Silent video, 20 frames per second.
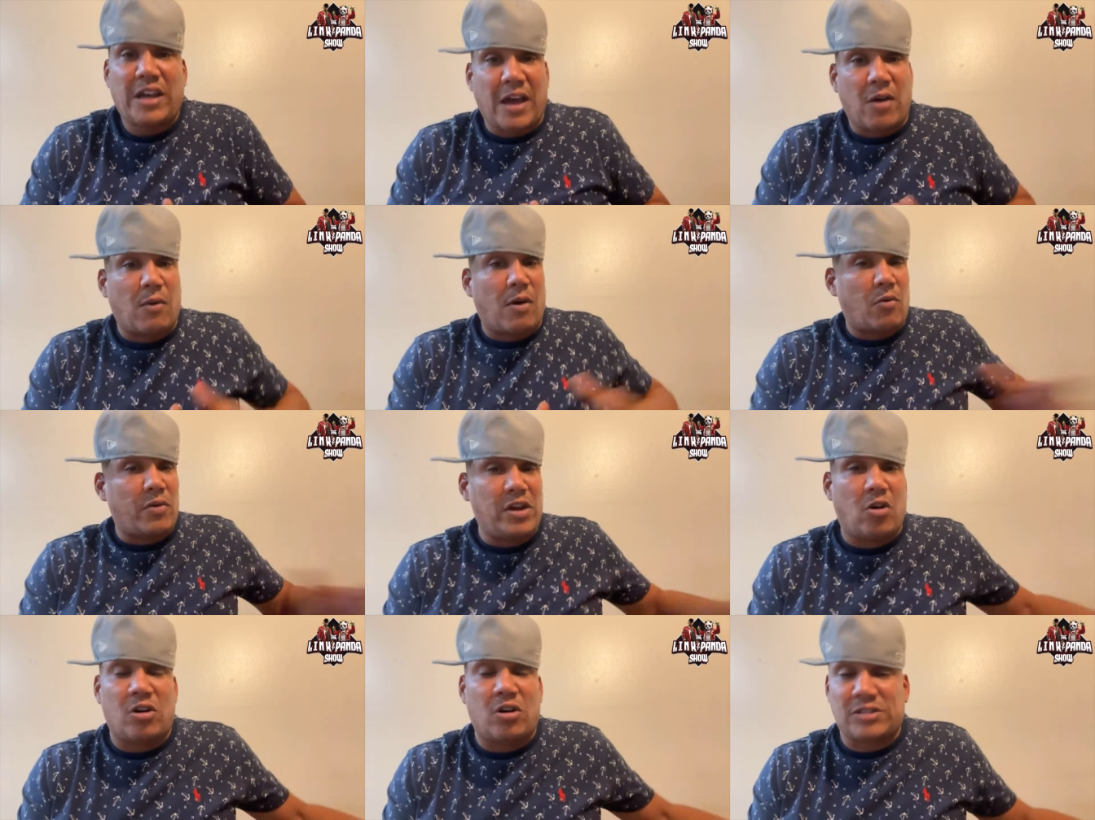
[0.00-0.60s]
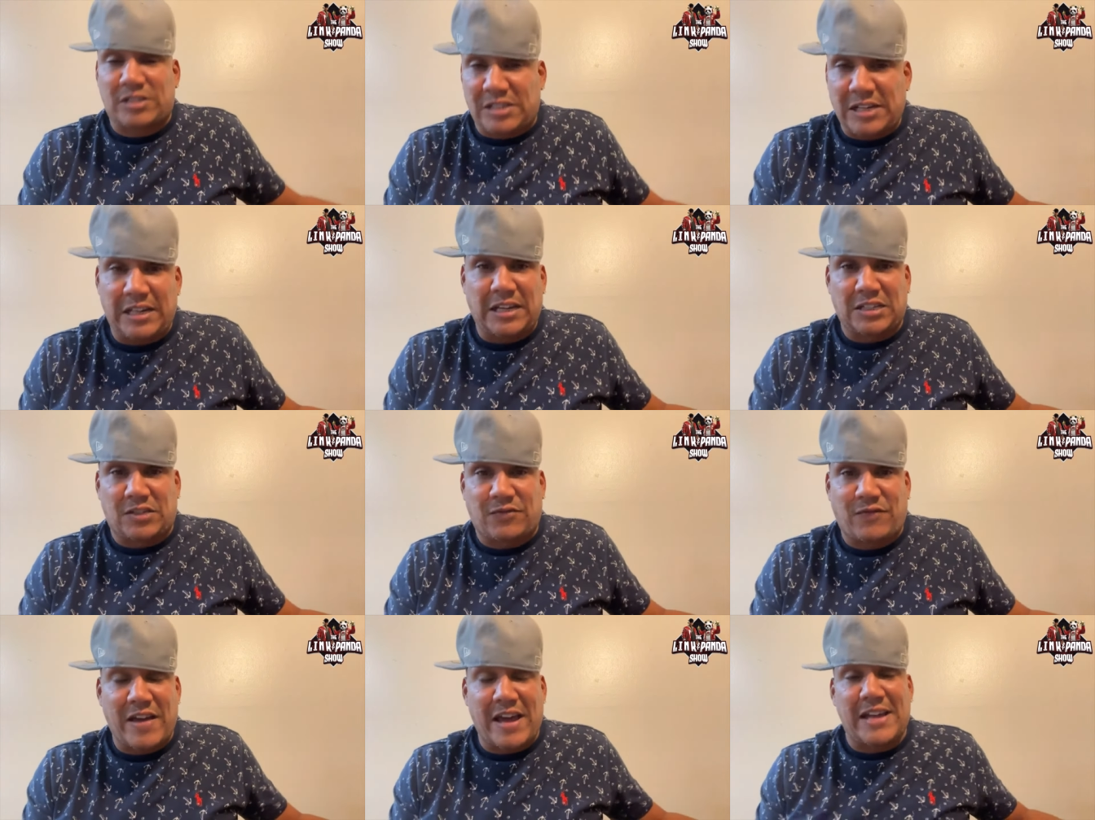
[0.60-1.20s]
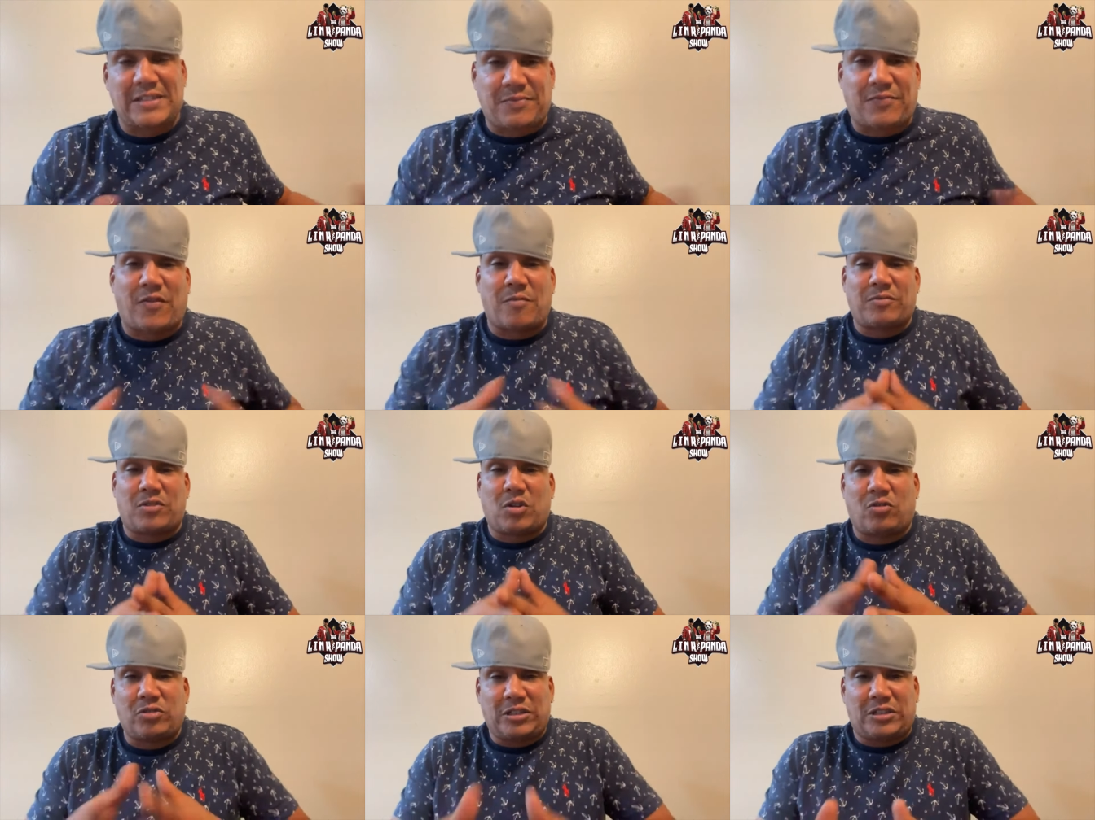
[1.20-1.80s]
and what we all seen as fans
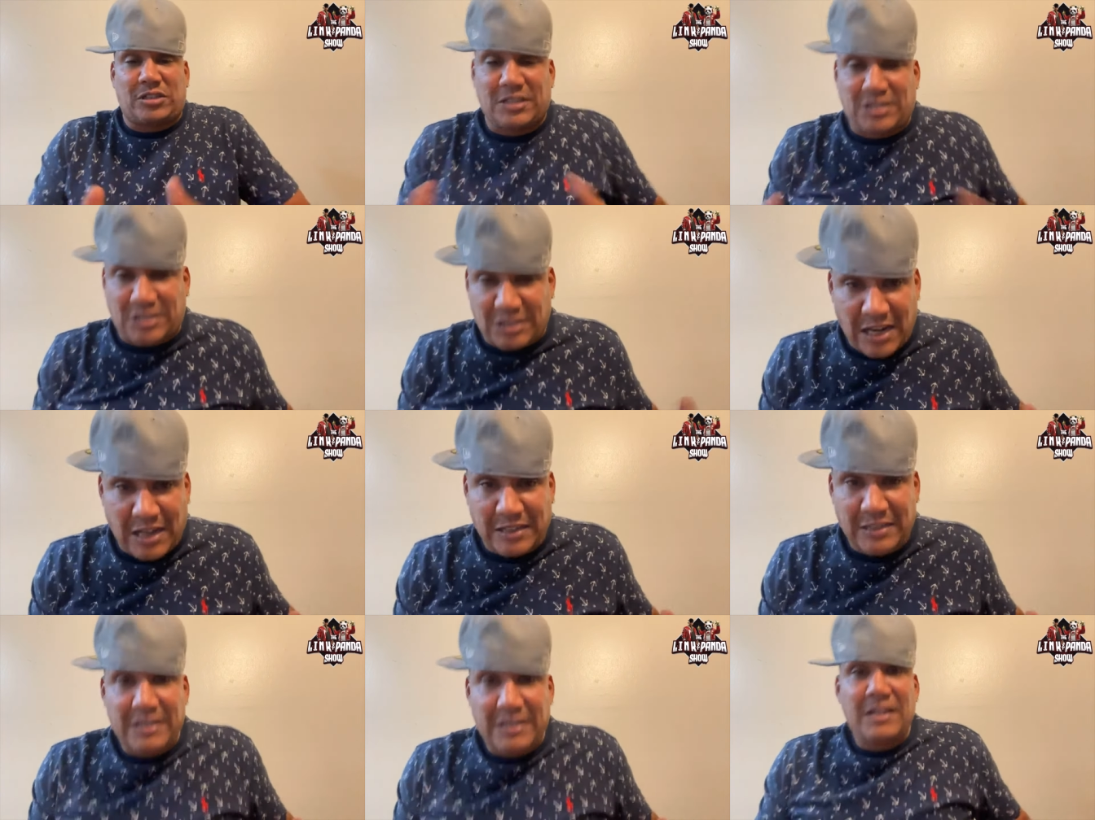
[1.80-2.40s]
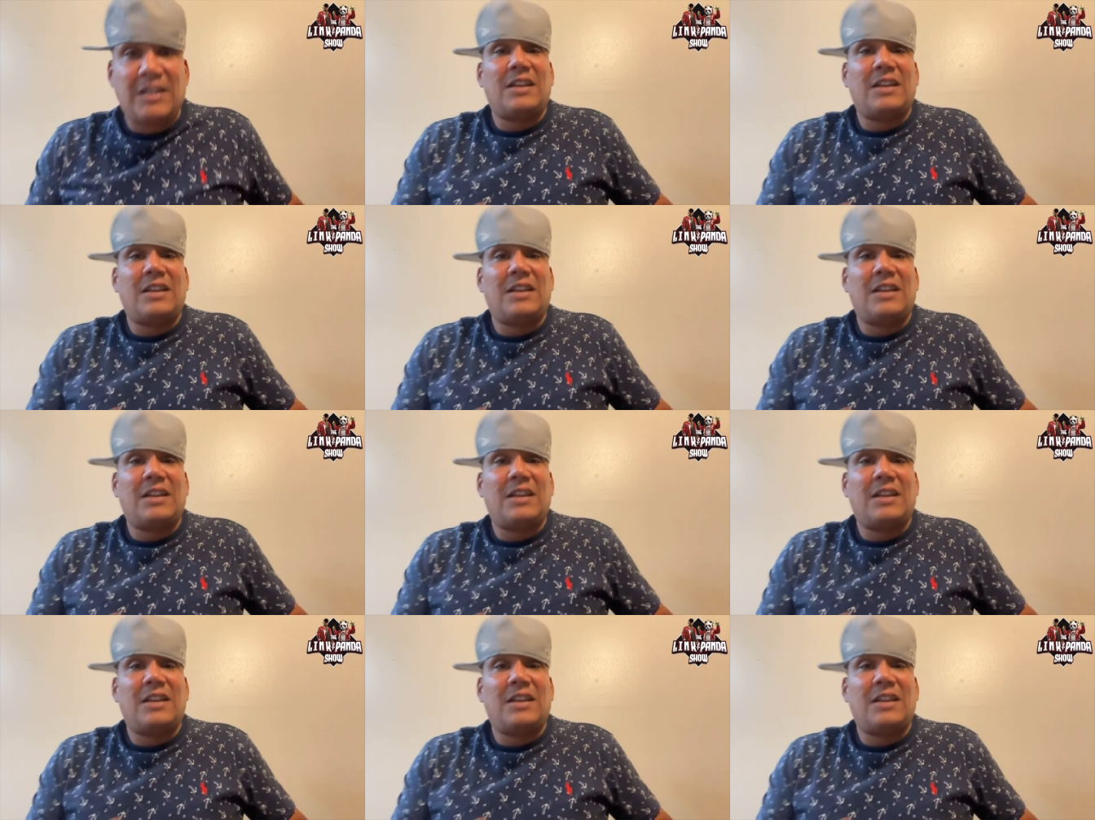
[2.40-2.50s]
from Tony Sunshine.